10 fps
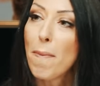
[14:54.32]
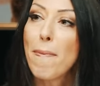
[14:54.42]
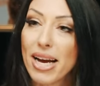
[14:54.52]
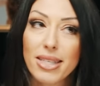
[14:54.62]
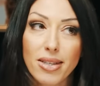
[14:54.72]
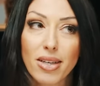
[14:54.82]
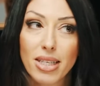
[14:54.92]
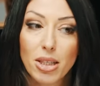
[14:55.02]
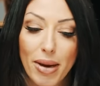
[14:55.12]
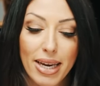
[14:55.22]
best
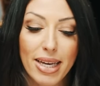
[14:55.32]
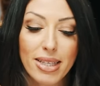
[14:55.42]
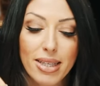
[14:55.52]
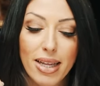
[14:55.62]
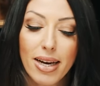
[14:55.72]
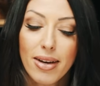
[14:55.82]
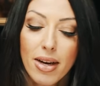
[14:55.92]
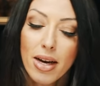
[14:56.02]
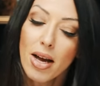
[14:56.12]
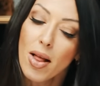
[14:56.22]
studies make it into there.
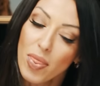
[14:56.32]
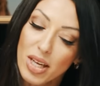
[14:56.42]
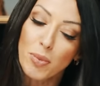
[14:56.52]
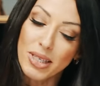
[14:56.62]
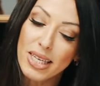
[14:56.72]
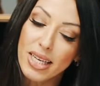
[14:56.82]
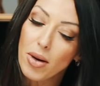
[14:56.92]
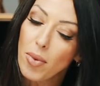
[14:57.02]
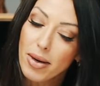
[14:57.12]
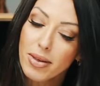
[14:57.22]
This
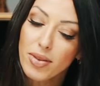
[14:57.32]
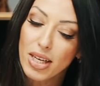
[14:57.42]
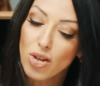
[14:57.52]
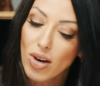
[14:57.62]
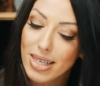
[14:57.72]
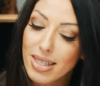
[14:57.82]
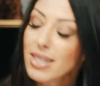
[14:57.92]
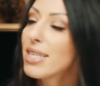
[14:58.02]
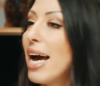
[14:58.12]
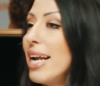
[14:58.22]
particular one, they trained
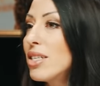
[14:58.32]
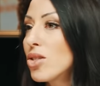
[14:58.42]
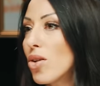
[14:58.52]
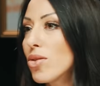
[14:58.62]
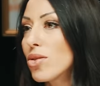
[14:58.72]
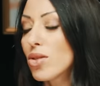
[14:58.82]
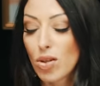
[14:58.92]
10 dogs